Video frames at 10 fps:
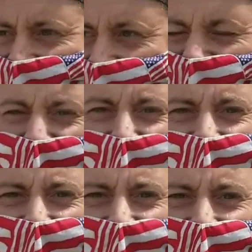the
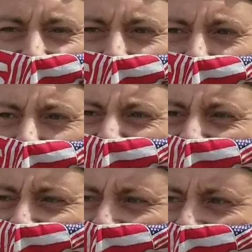land and
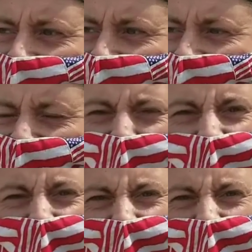being a, uh, in like
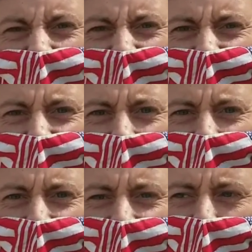a farmhouse type
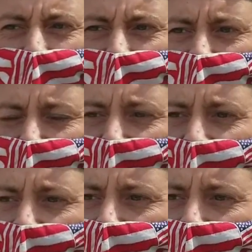setting, but yeah.